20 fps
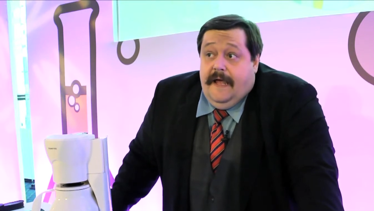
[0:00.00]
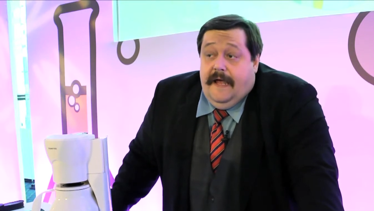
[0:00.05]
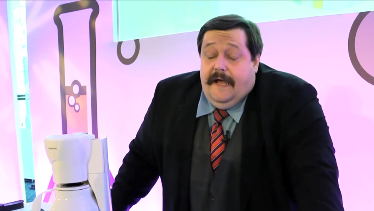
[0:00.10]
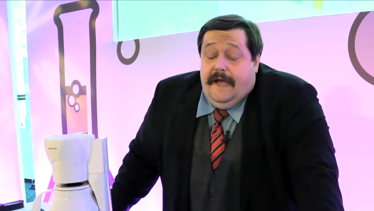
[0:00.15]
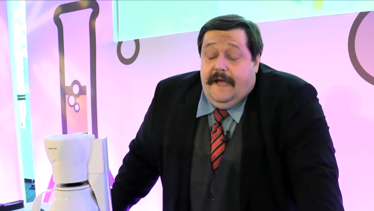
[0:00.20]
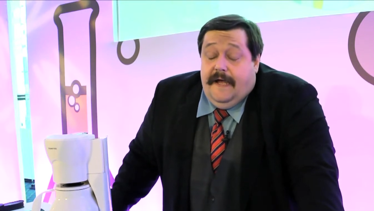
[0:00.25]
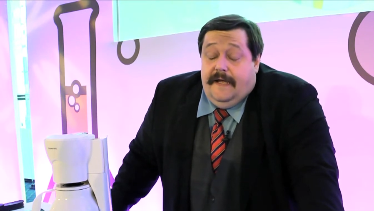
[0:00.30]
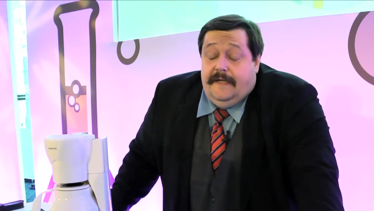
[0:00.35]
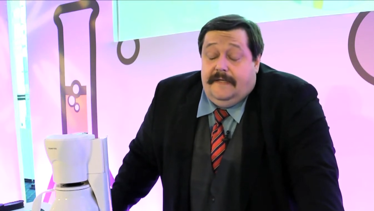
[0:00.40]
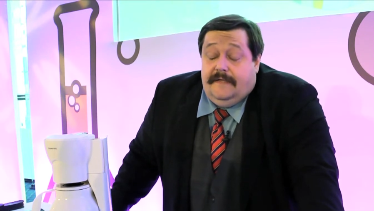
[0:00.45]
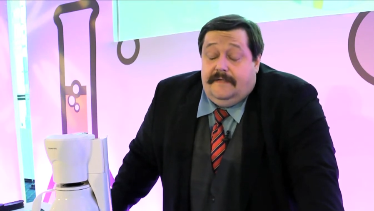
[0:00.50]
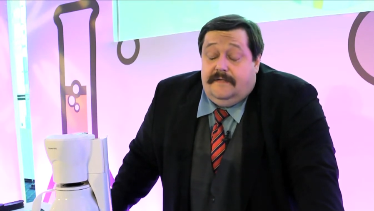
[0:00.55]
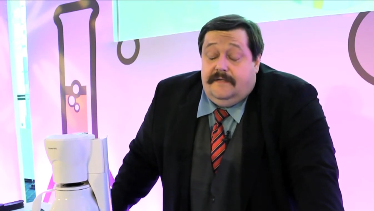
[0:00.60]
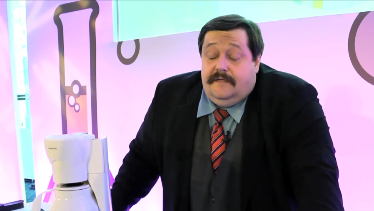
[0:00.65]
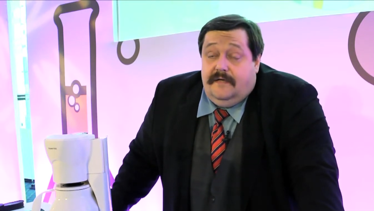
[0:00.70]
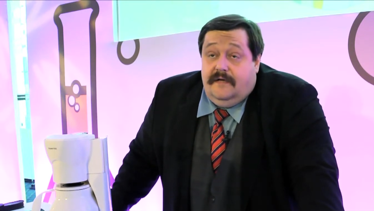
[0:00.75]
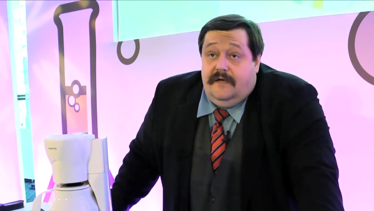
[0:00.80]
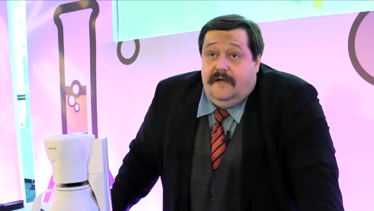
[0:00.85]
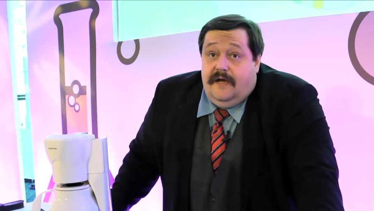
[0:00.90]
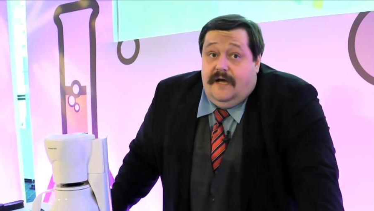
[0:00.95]
And
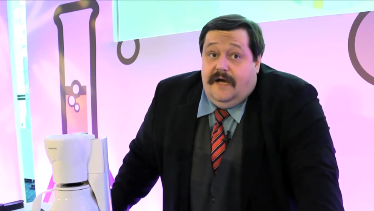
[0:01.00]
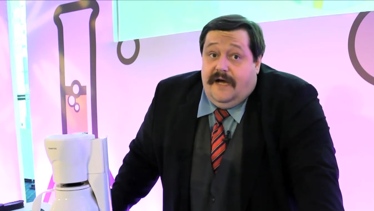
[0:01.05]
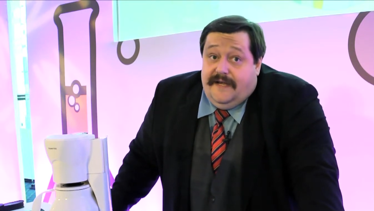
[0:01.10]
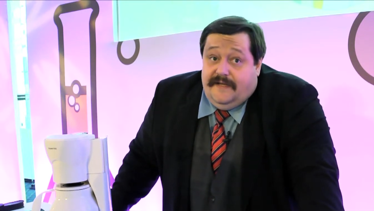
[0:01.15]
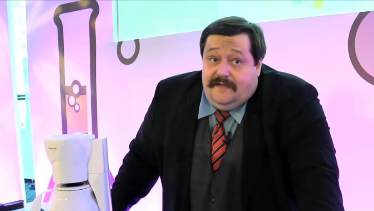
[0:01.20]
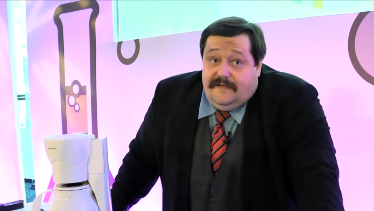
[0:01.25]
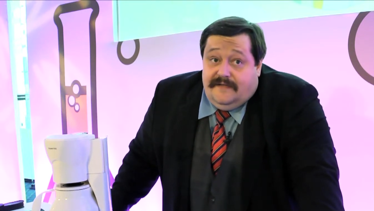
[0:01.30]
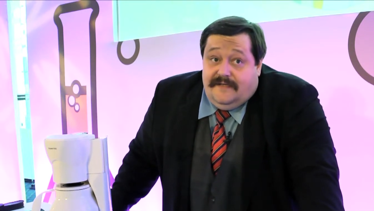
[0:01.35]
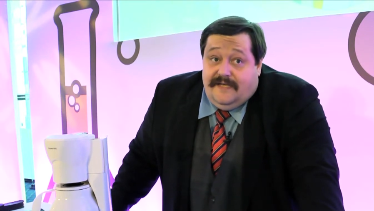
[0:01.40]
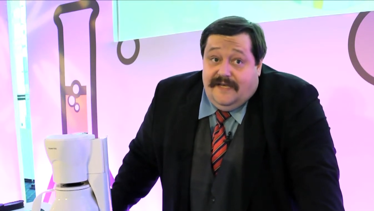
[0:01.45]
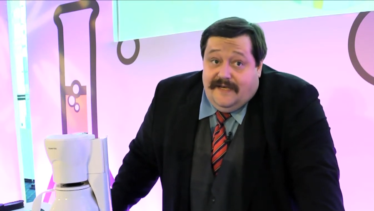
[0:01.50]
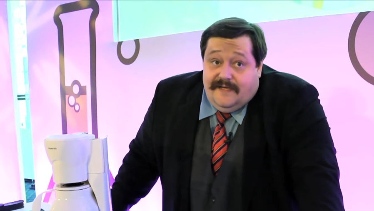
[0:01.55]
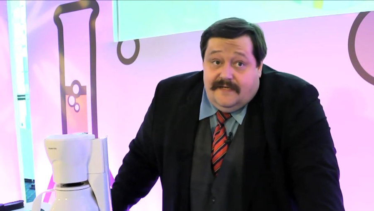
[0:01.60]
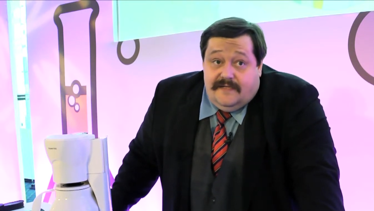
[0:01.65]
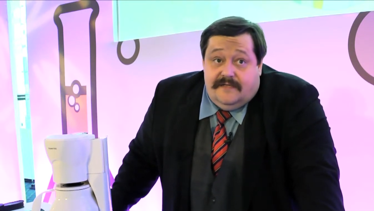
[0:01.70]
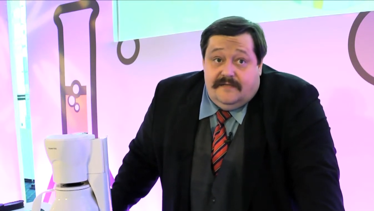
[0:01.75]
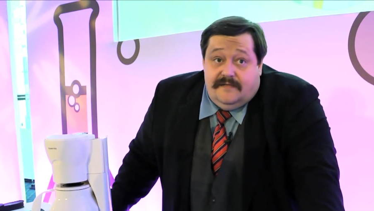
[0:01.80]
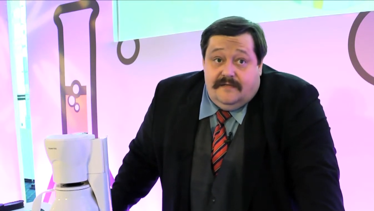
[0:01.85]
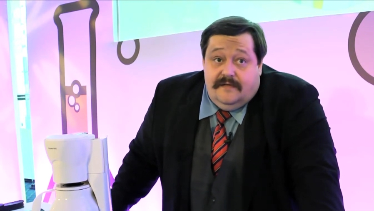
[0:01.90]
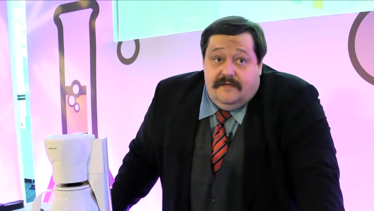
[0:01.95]
I
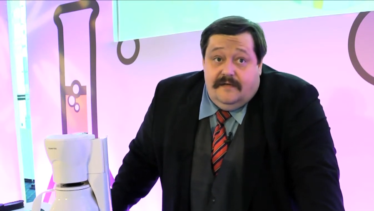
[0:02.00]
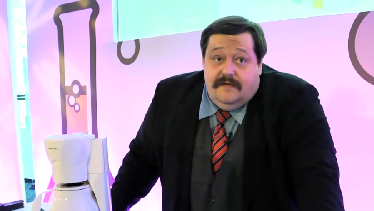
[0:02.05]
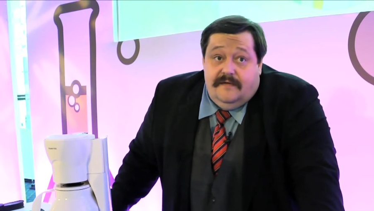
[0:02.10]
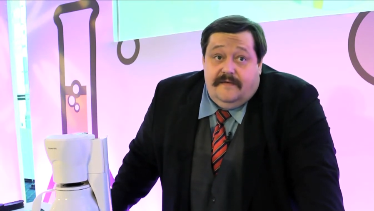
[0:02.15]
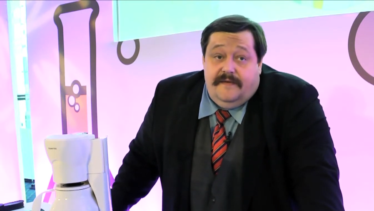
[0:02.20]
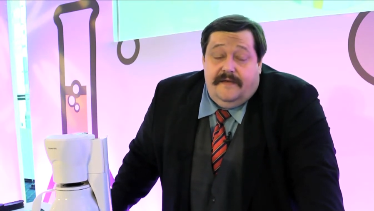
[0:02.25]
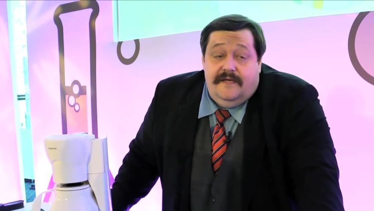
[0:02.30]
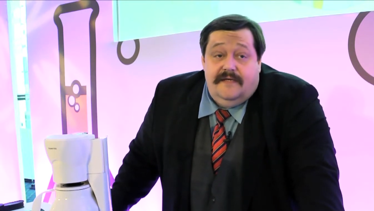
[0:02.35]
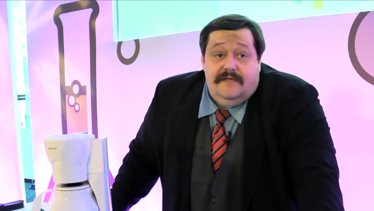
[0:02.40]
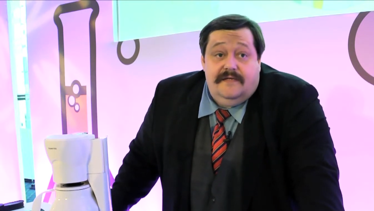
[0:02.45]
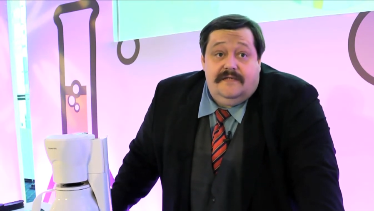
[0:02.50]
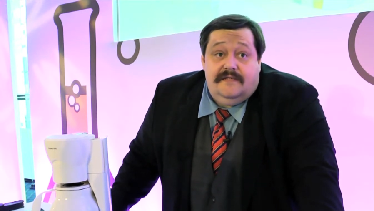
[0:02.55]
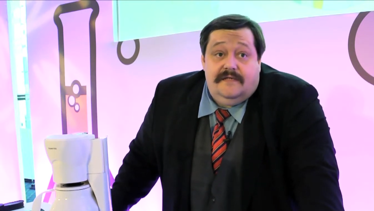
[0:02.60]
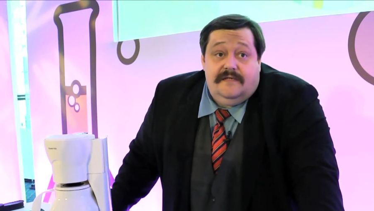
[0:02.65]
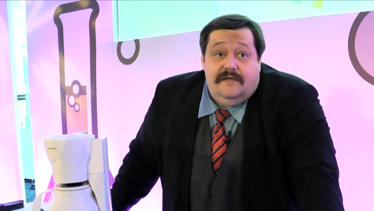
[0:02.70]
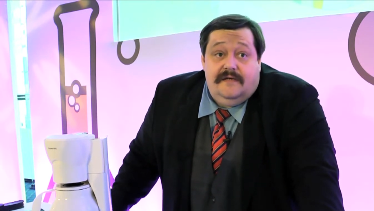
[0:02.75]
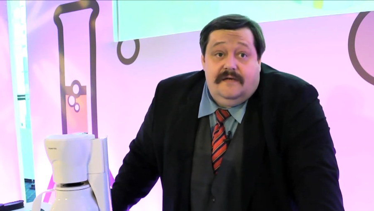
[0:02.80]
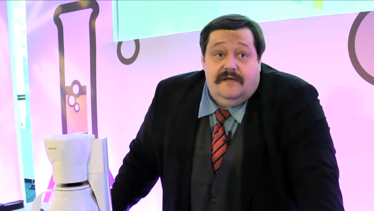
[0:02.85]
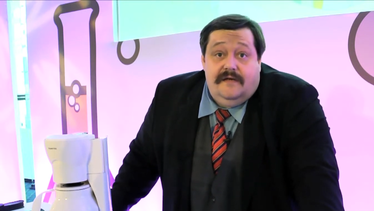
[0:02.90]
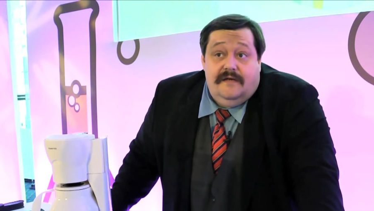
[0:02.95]
test these